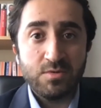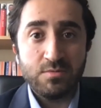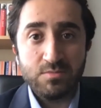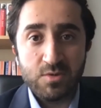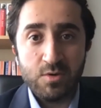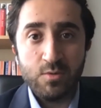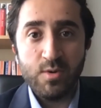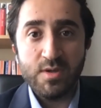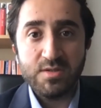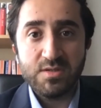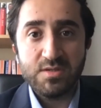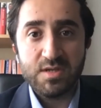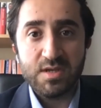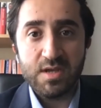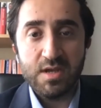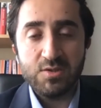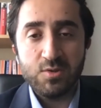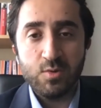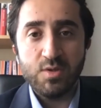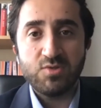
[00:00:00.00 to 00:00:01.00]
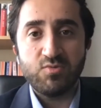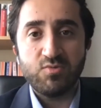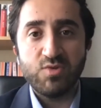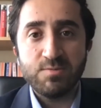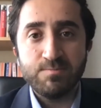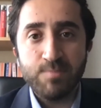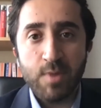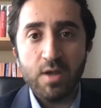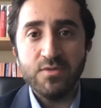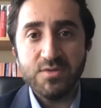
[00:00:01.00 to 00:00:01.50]
to its
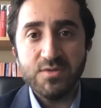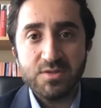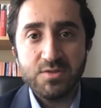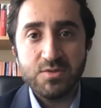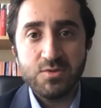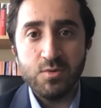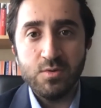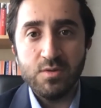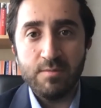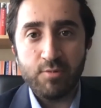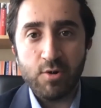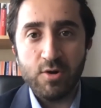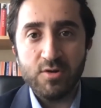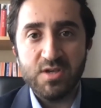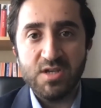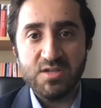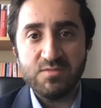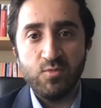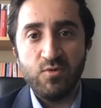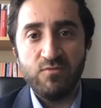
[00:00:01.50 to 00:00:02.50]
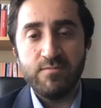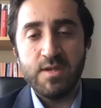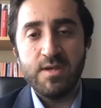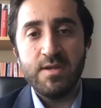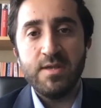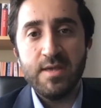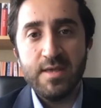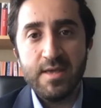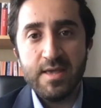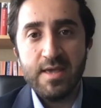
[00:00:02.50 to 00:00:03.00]
response to the protest movement
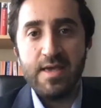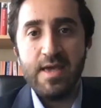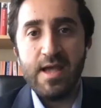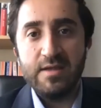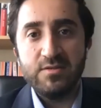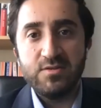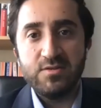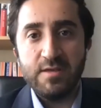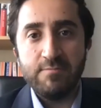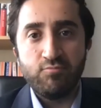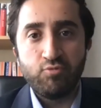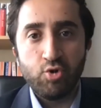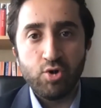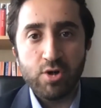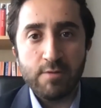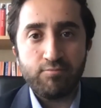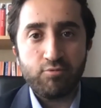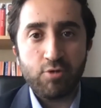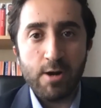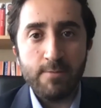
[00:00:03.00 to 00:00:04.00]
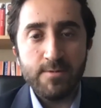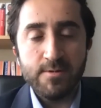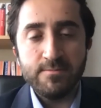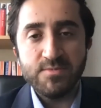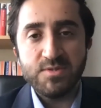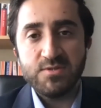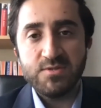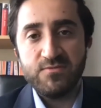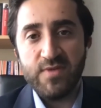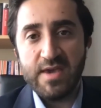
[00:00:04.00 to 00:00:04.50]
and to the broader
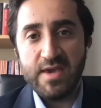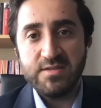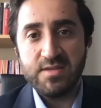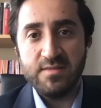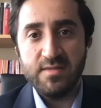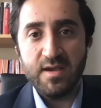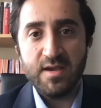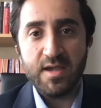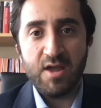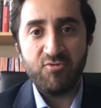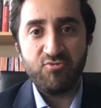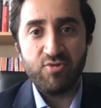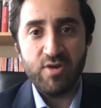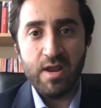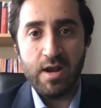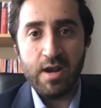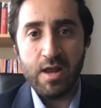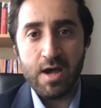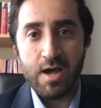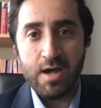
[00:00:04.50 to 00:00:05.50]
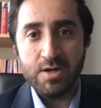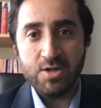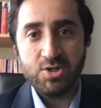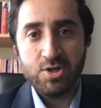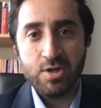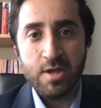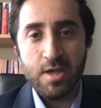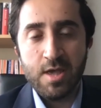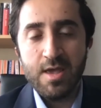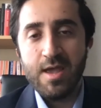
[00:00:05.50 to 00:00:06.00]
problems facing the country at
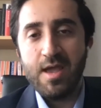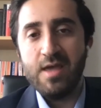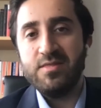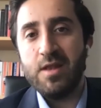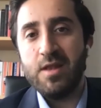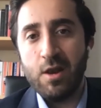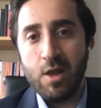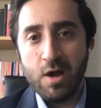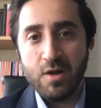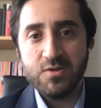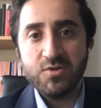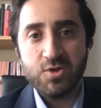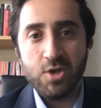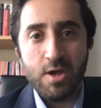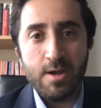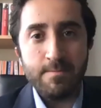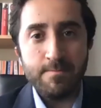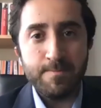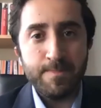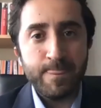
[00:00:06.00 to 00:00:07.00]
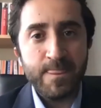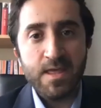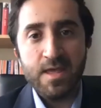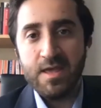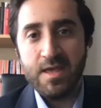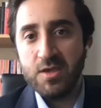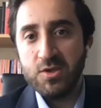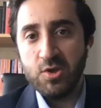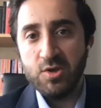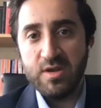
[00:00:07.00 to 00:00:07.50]
large. In the long term,
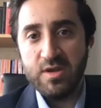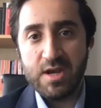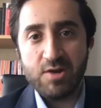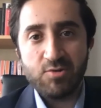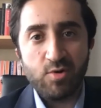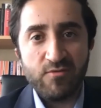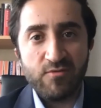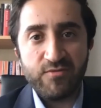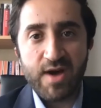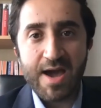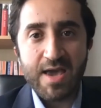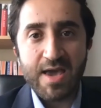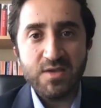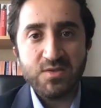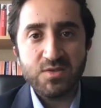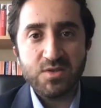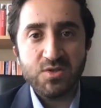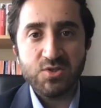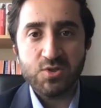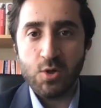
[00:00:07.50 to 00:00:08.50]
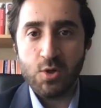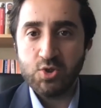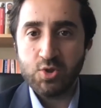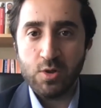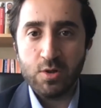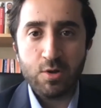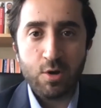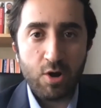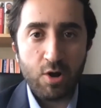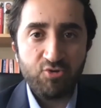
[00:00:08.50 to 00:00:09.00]
you need a revised
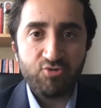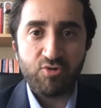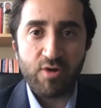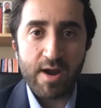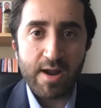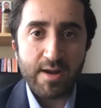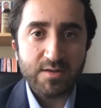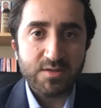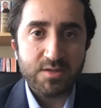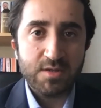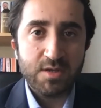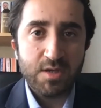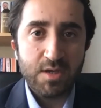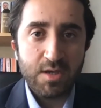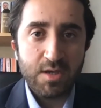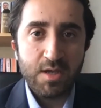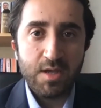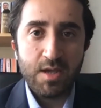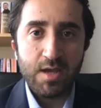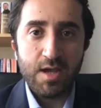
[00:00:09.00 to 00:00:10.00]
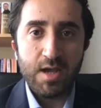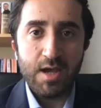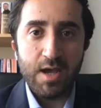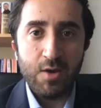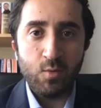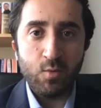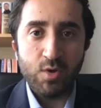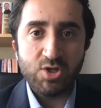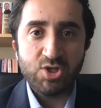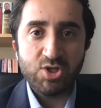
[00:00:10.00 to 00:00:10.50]
social contract,
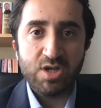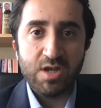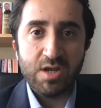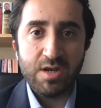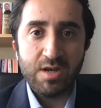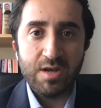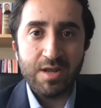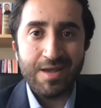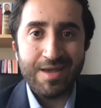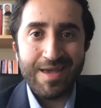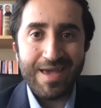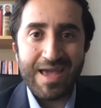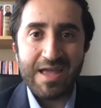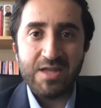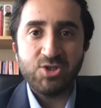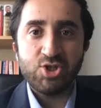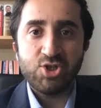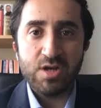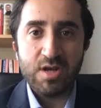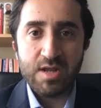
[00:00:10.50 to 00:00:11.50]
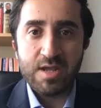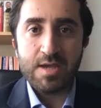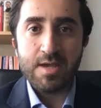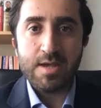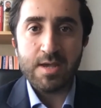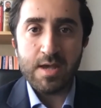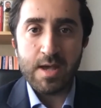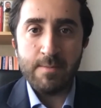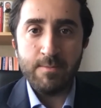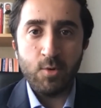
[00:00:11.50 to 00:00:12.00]
which can
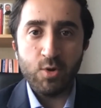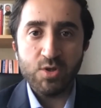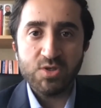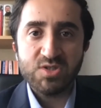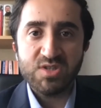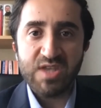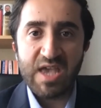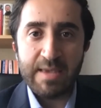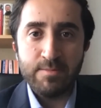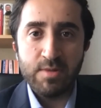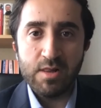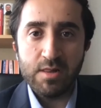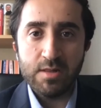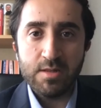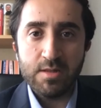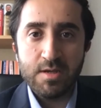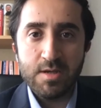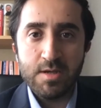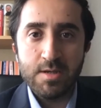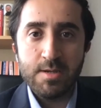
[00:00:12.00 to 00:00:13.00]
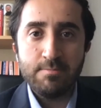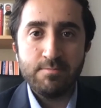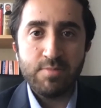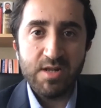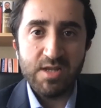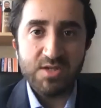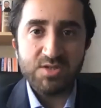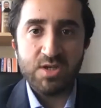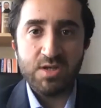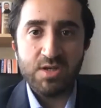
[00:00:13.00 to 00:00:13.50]
engineer a more stable
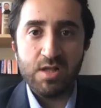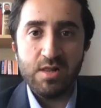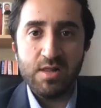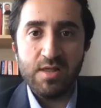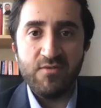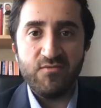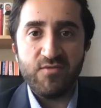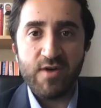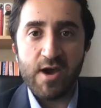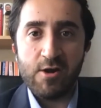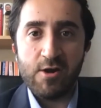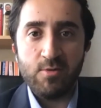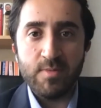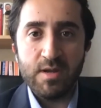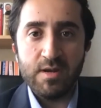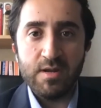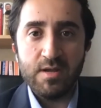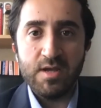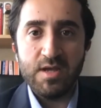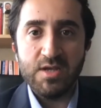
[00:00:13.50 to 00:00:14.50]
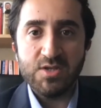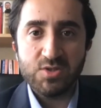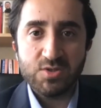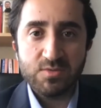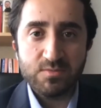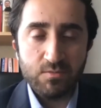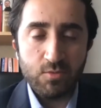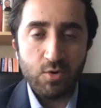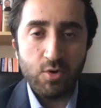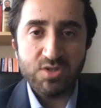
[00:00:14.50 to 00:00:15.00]
political environment, a
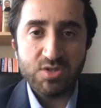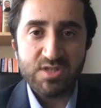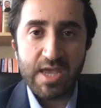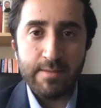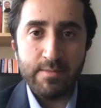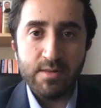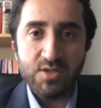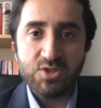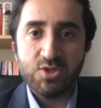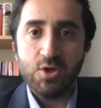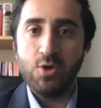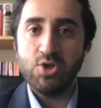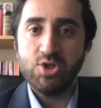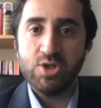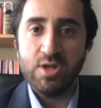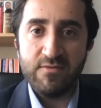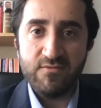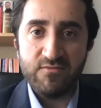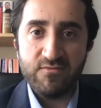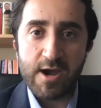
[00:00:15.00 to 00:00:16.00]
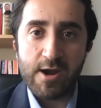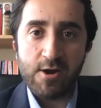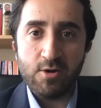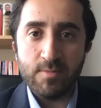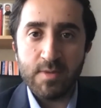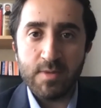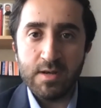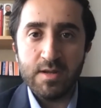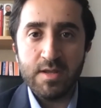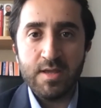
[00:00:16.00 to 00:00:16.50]
more stable social
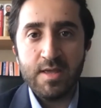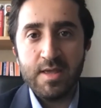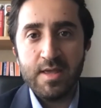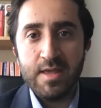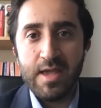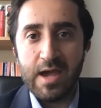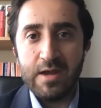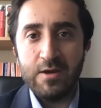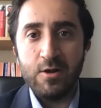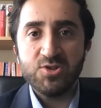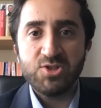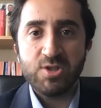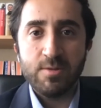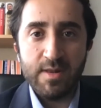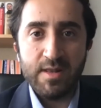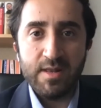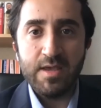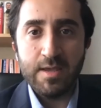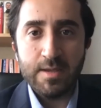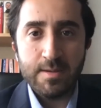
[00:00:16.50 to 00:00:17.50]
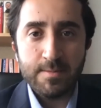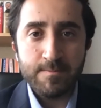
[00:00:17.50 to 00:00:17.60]
environment, and ultimately